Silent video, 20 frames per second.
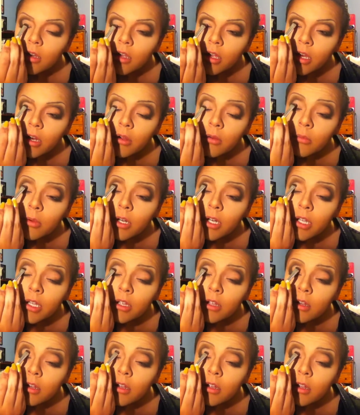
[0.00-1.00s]
I don't want
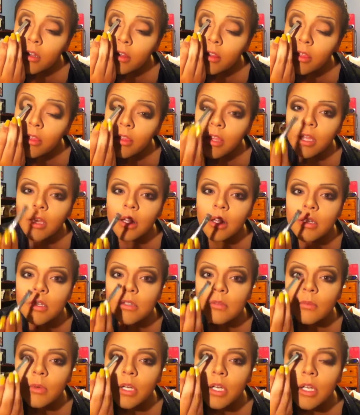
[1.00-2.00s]
it thick, I
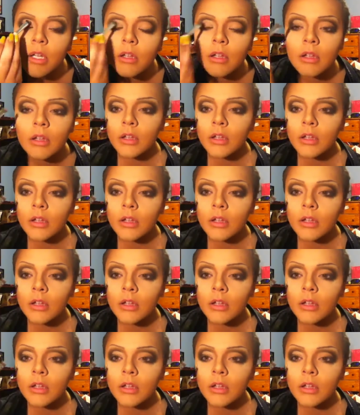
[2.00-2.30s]
just want it